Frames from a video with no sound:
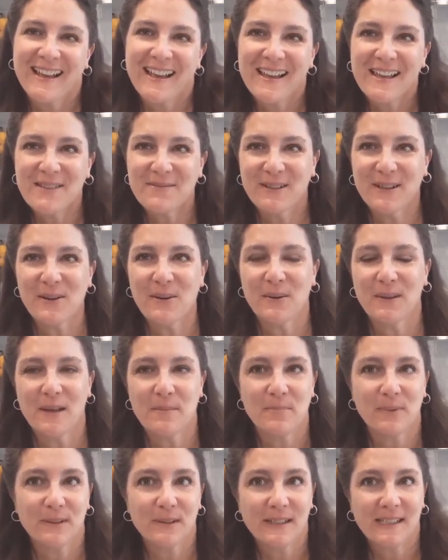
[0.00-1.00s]
I am Nicole
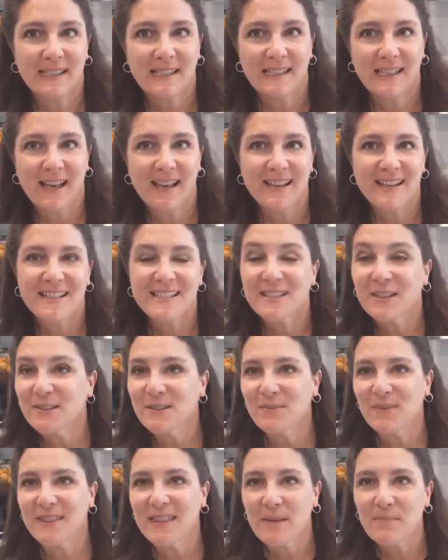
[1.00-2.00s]
Epperle, a
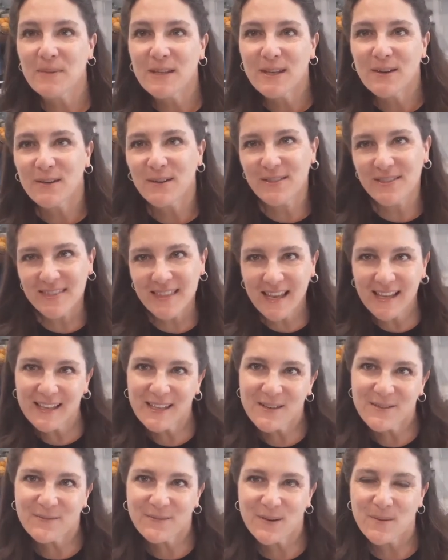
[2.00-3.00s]
consultant with Epicure, and thank
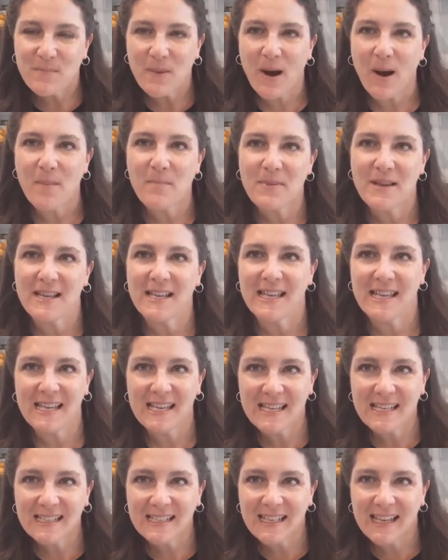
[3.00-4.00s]
you for popping
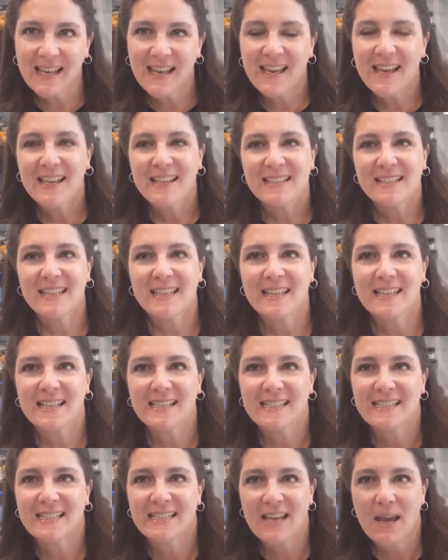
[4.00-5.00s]
in to
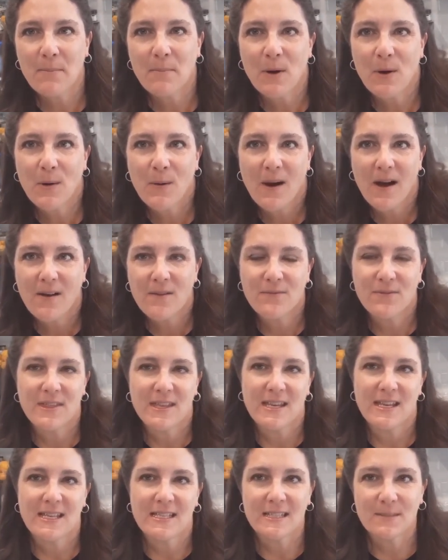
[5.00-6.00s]
this demo of
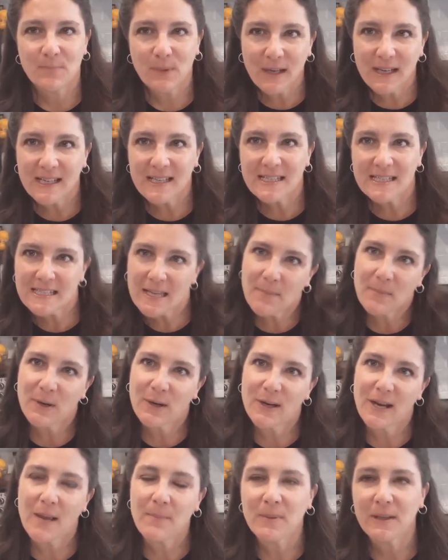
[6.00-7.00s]
the Spring
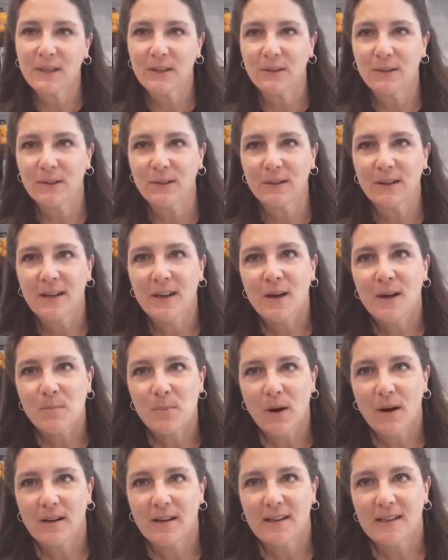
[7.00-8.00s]
Summer Epicure
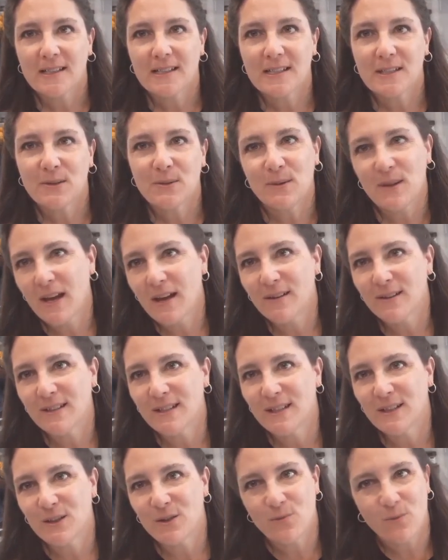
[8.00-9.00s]
products
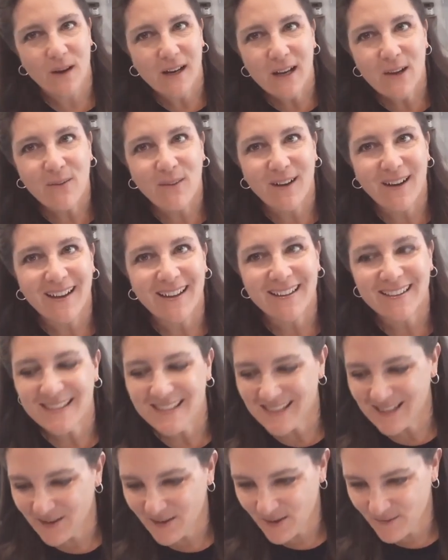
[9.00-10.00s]
2021.
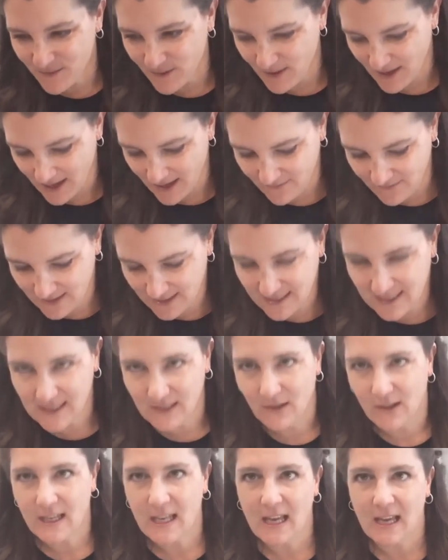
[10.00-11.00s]
So if you haven't seen
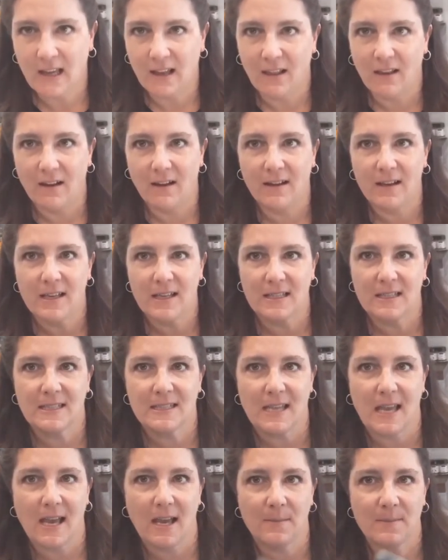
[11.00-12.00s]
our catalog, it's
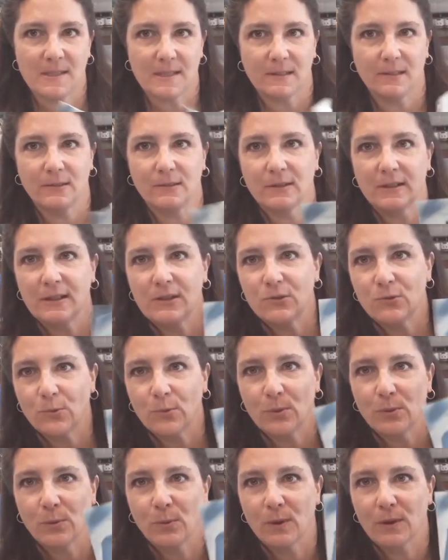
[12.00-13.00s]
absolutely
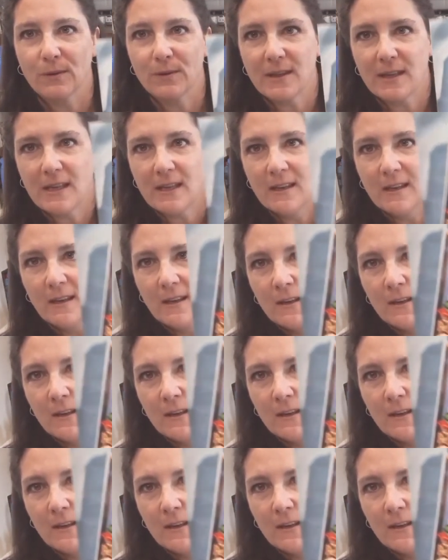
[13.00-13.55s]
drool worthy.